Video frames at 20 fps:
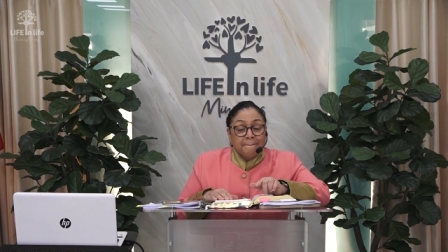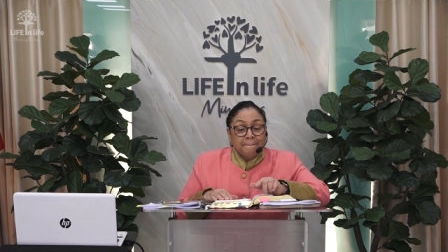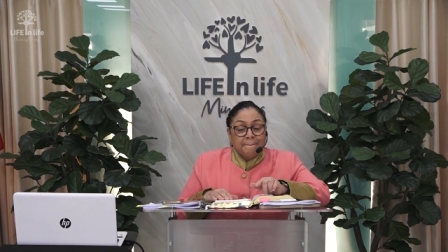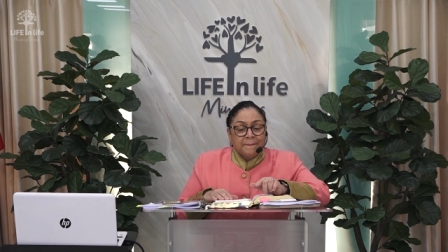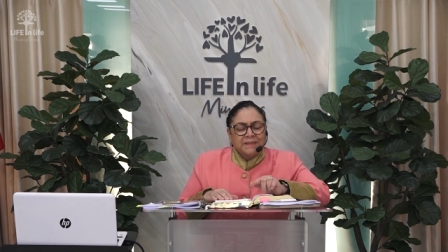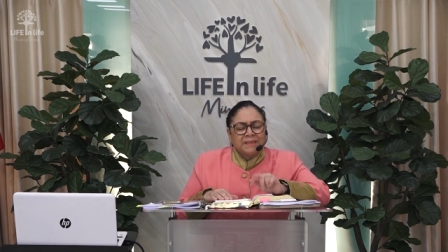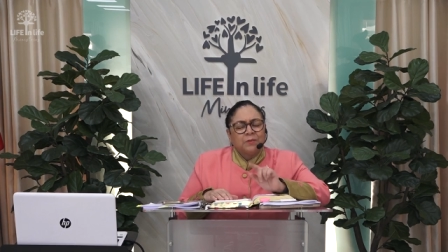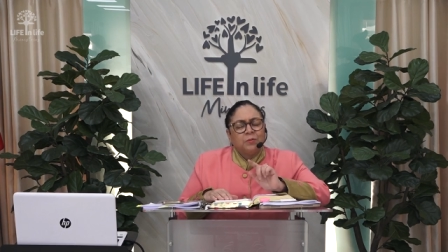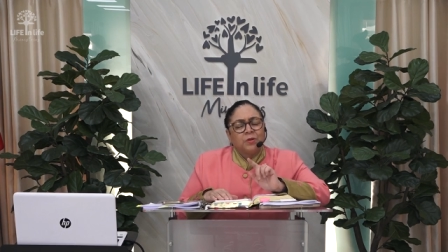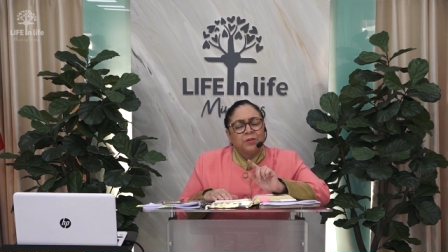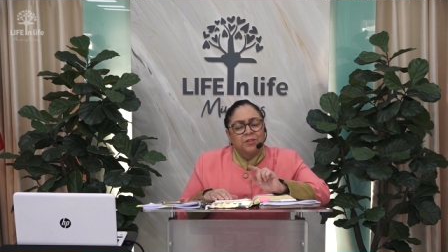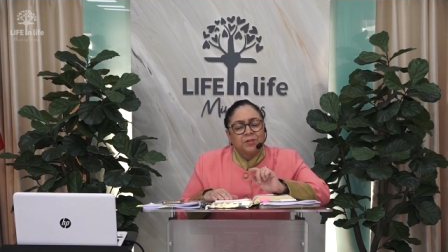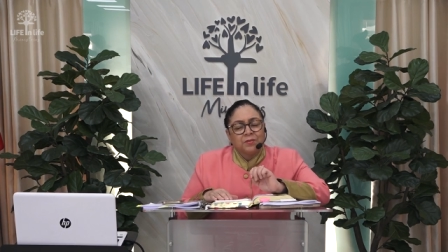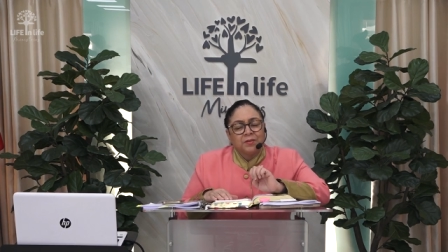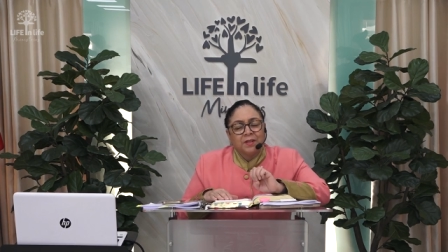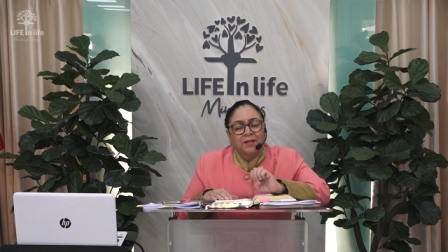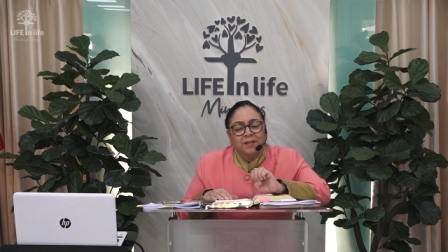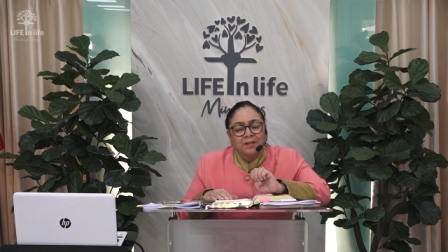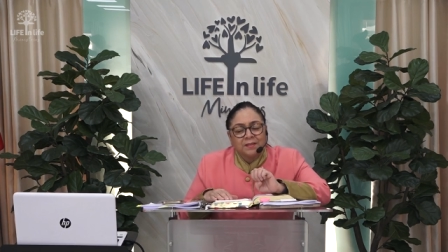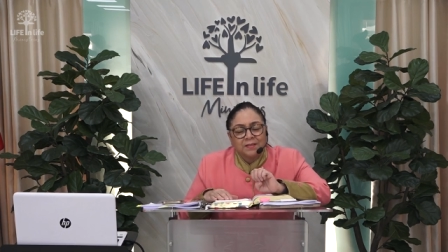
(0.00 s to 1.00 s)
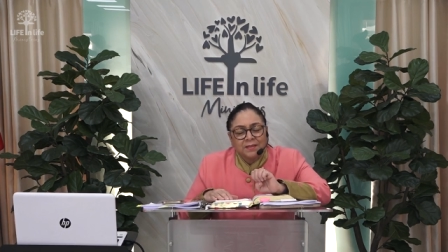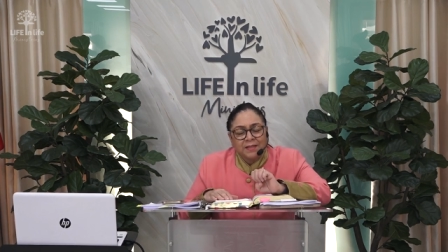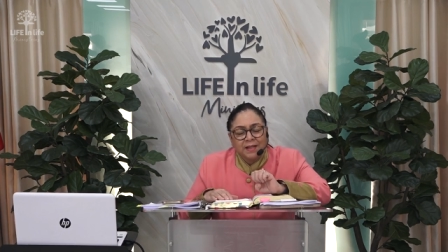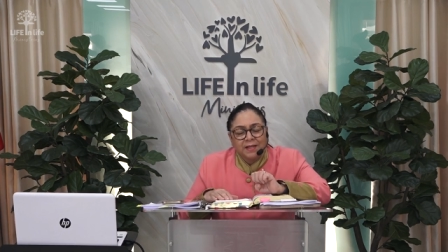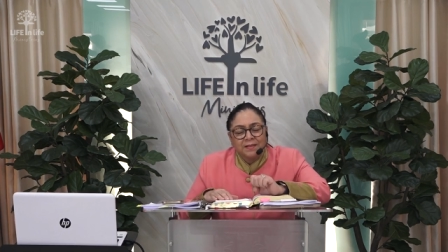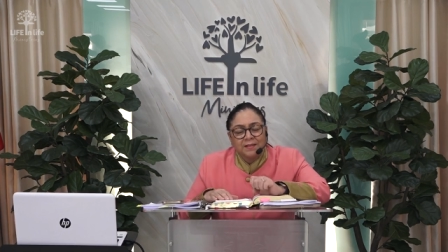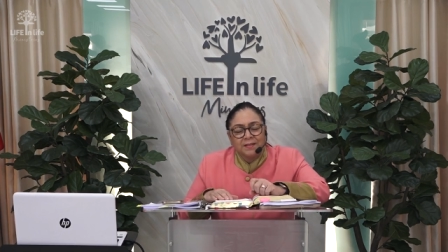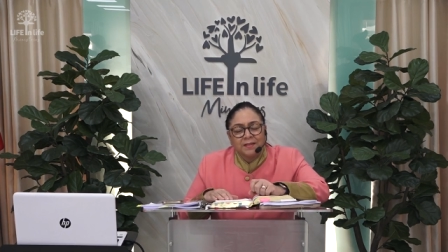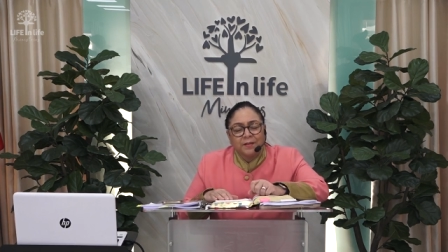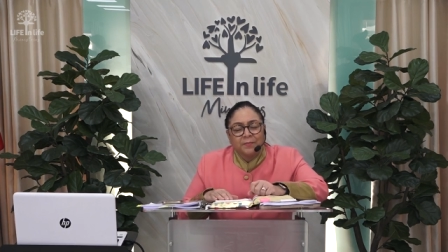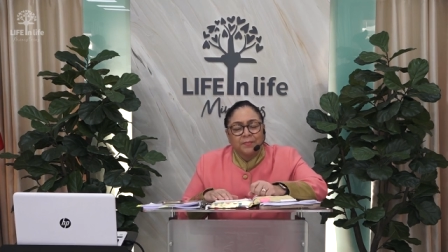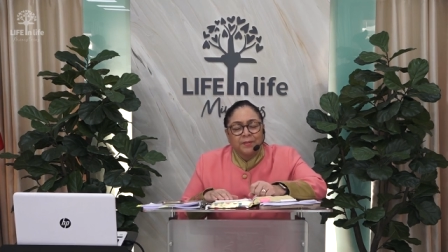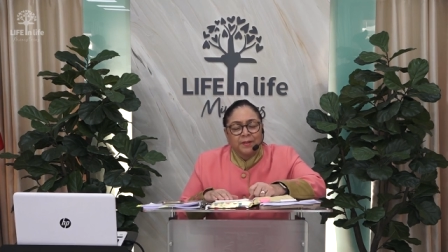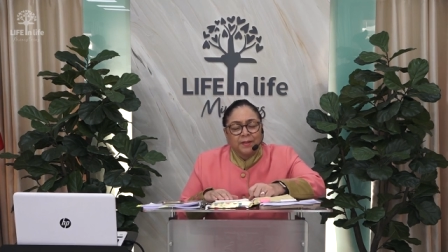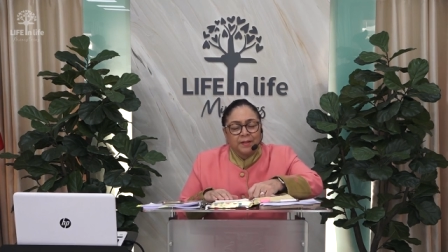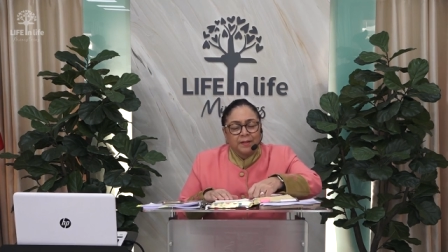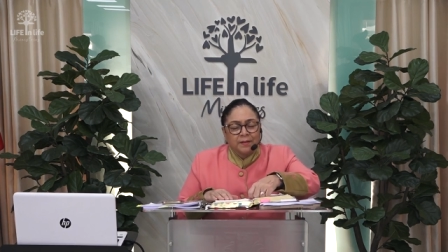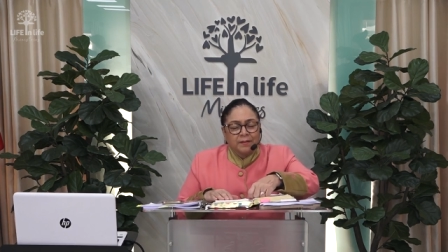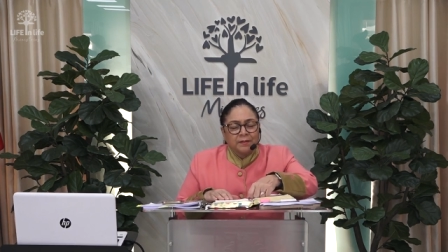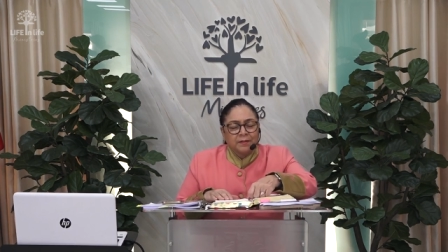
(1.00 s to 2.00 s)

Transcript: But I want you to understand something.